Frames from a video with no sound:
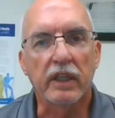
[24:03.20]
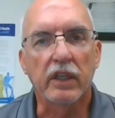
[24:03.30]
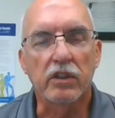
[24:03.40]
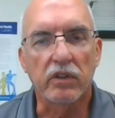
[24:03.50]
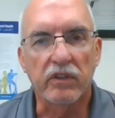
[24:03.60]
the
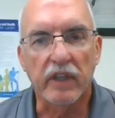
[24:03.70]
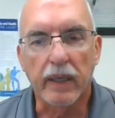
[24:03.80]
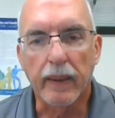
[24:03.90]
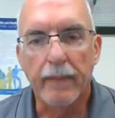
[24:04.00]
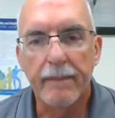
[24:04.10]
kitchen
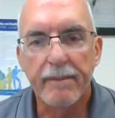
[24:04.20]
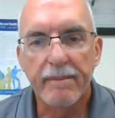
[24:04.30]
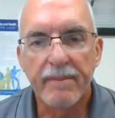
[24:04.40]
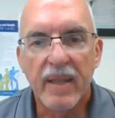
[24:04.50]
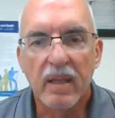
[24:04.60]
sink.
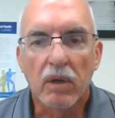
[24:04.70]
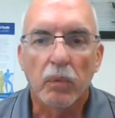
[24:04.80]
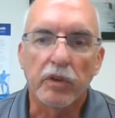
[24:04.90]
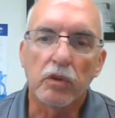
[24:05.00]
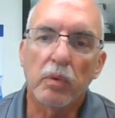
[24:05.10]

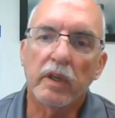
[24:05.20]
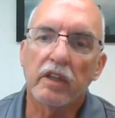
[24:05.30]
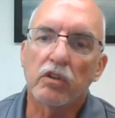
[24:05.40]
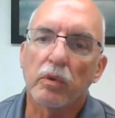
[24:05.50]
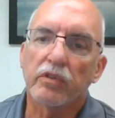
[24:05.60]
When you run
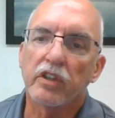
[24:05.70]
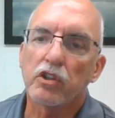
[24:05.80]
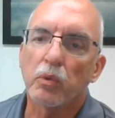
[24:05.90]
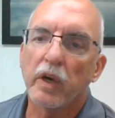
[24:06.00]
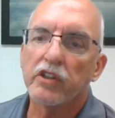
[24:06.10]
into a
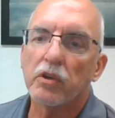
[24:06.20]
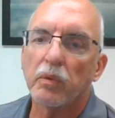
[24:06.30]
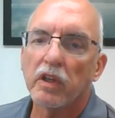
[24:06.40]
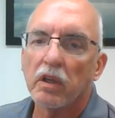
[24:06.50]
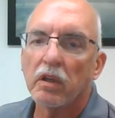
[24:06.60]
situation
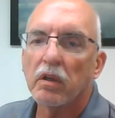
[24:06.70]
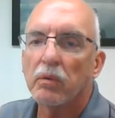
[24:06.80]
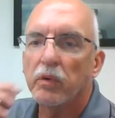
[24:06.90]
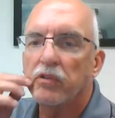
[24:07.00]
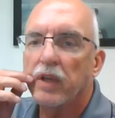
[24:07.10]
where the
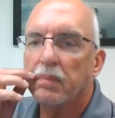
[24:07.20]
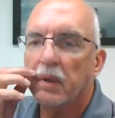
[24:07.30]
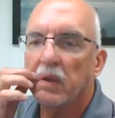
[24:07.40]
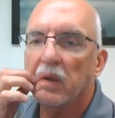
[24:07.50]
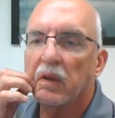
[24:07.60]

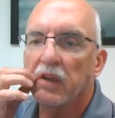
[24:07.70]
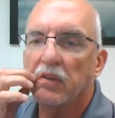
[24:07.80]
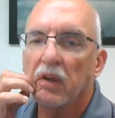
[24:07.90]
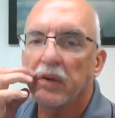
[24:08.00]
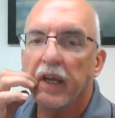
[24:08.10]
receptacle
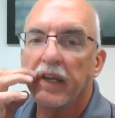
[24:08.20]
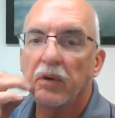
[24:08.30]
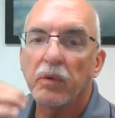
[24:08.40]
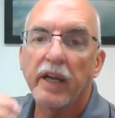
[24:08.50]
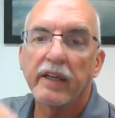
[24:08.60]
is
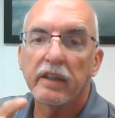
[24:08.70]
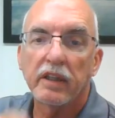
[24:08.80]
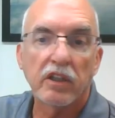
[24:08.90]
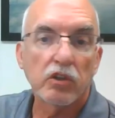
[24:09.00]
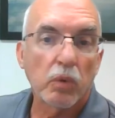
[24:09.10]
located right in the
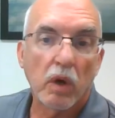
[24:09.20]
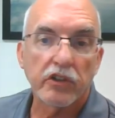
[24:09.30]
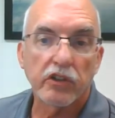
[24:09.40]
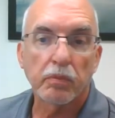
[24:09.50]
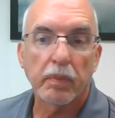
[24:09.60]

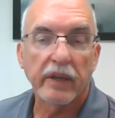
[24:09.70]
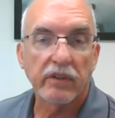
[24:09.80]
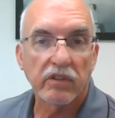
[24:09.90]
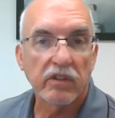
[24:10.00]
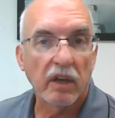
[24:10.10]
dishwasher space
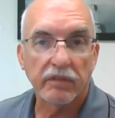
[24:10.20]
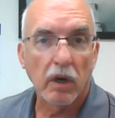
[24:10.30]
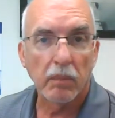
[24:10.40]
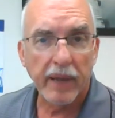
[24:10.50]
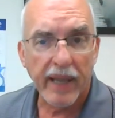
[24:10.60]
itself,
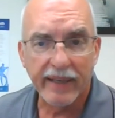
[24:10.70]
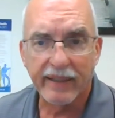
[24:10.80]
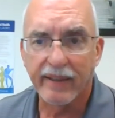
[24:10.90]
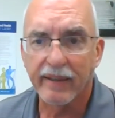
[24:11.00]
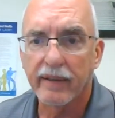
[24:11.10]
don't
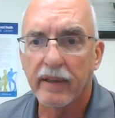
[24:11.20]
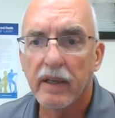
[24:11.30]
panic here.